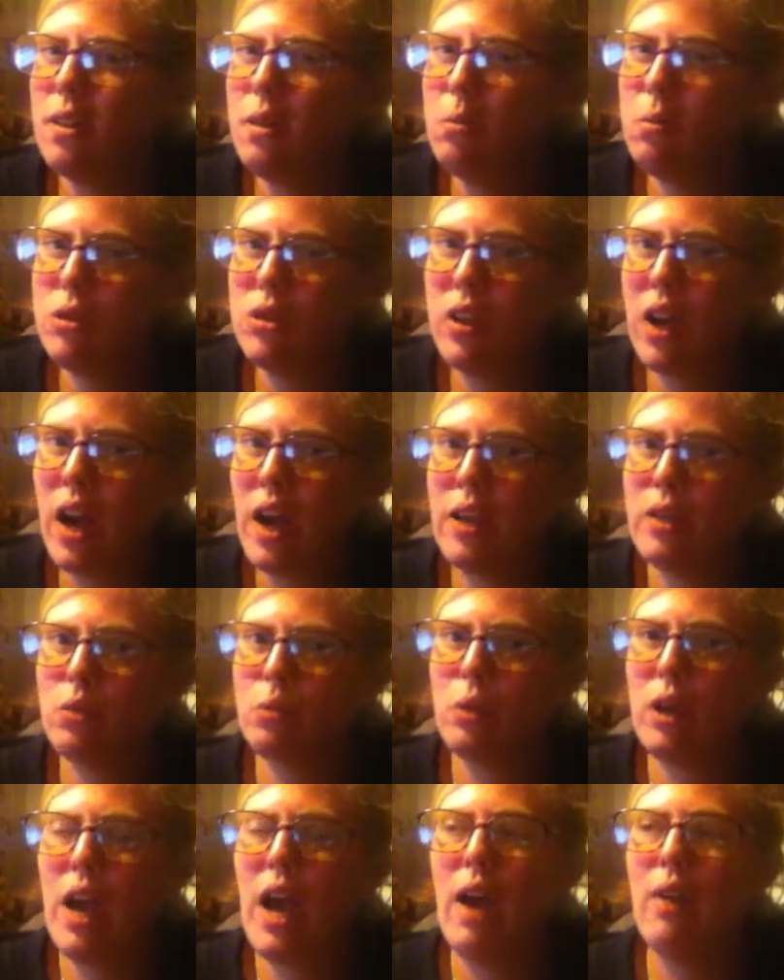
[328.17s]
and besides,
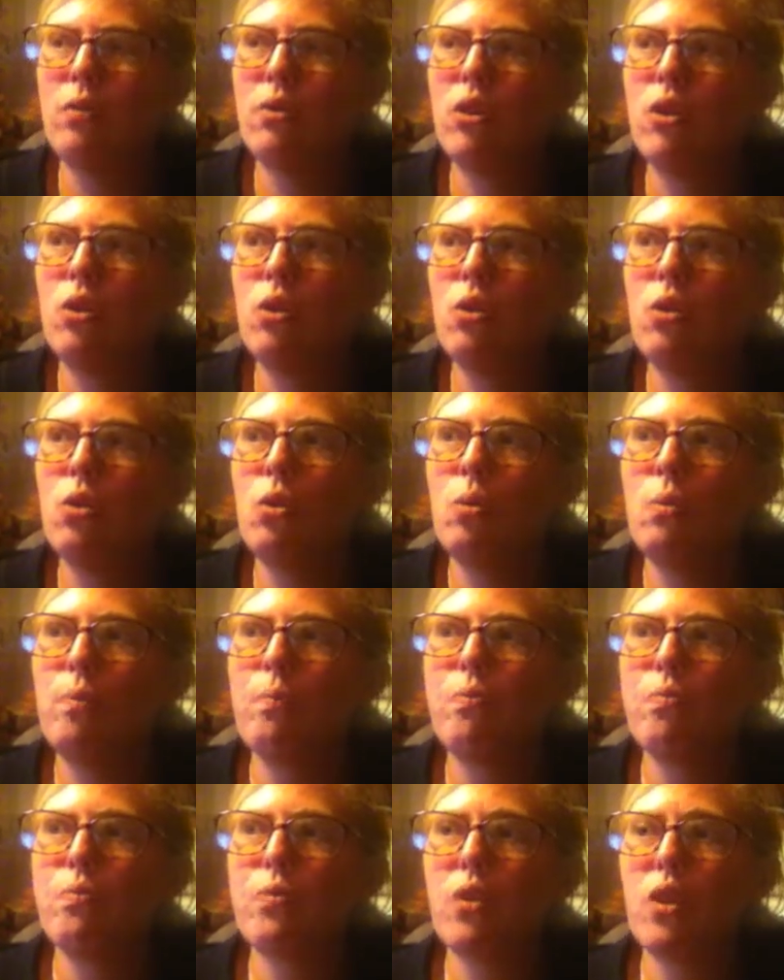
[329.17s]
we have to do
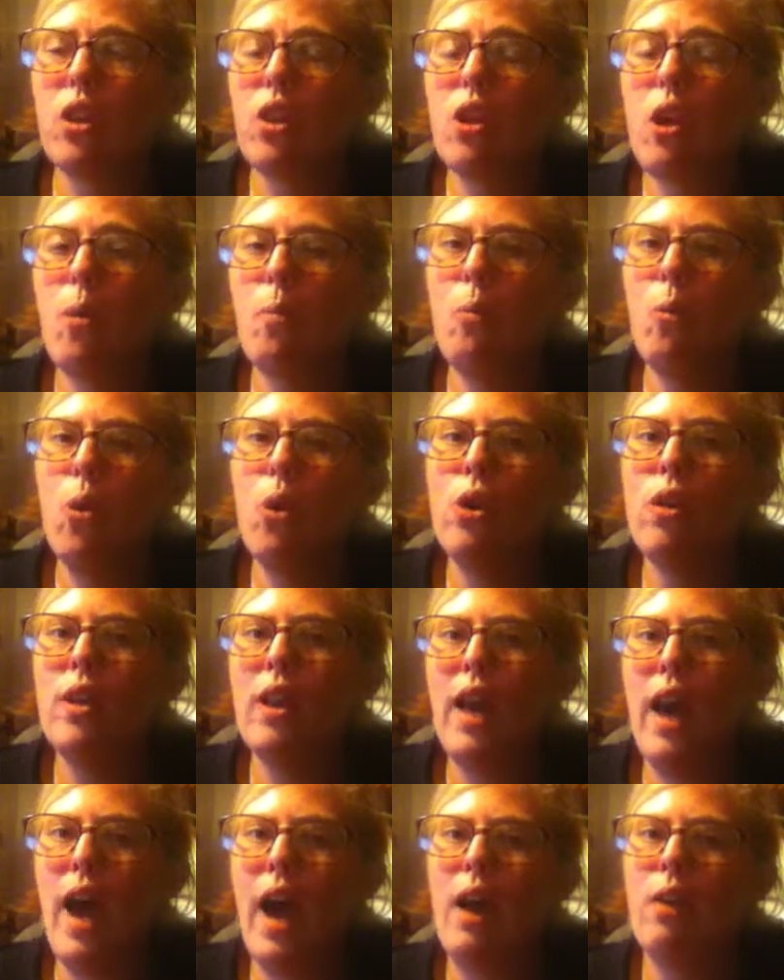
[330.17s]
more
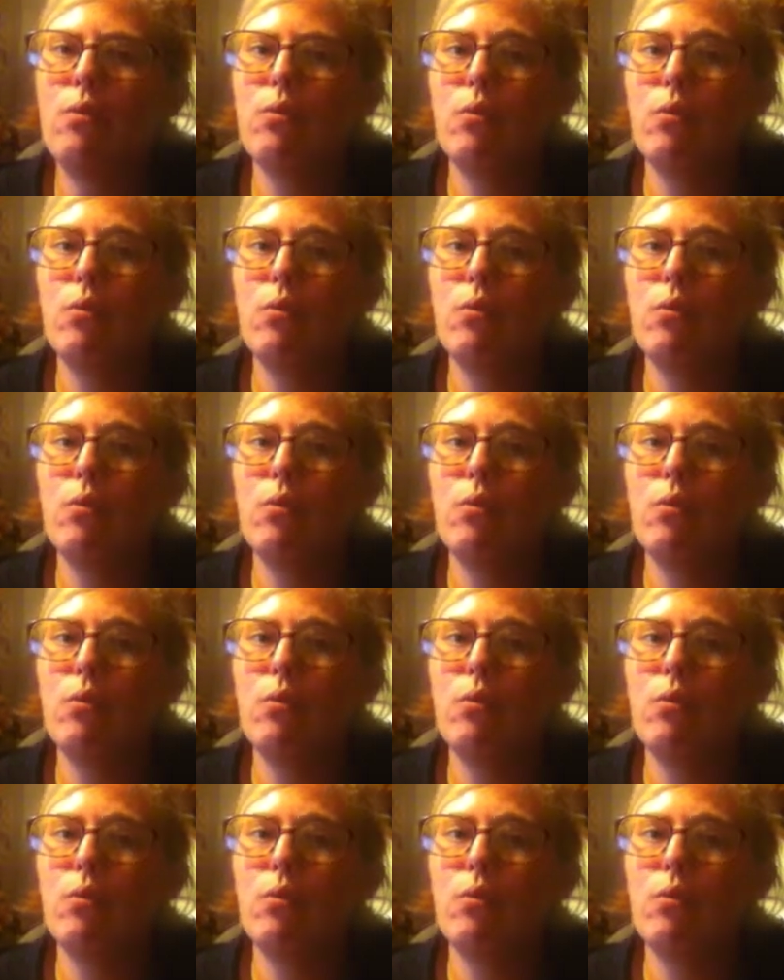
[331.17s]
than half,